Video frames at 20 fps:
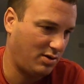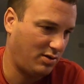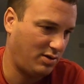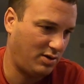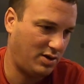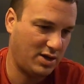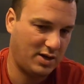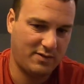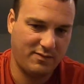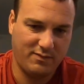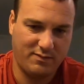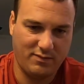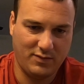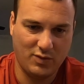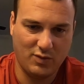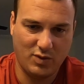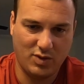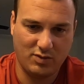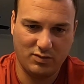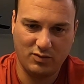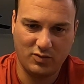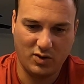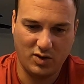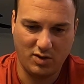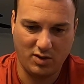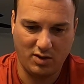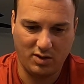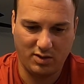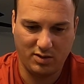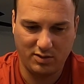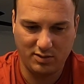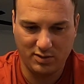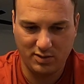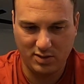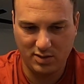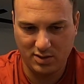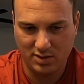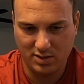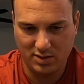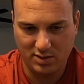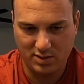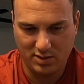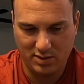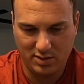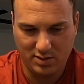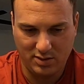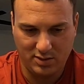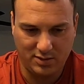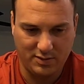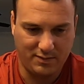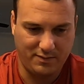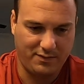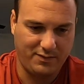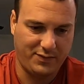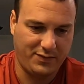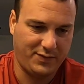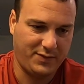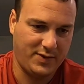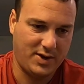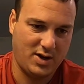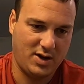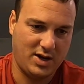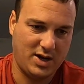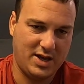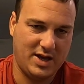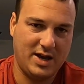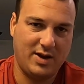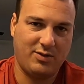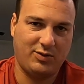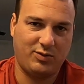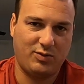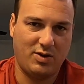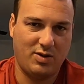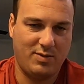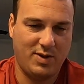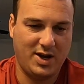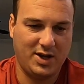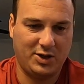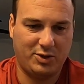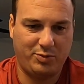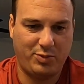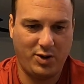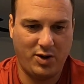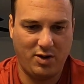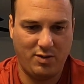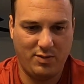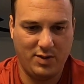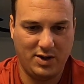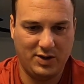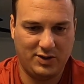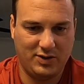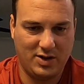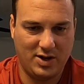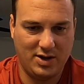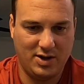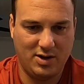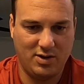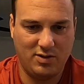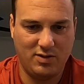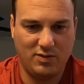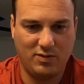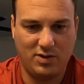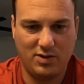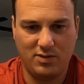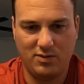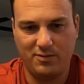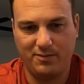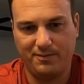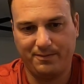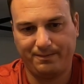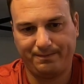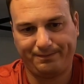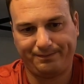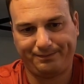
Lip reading: it won't work. Okay, that was one of my experiments, so I know it won't.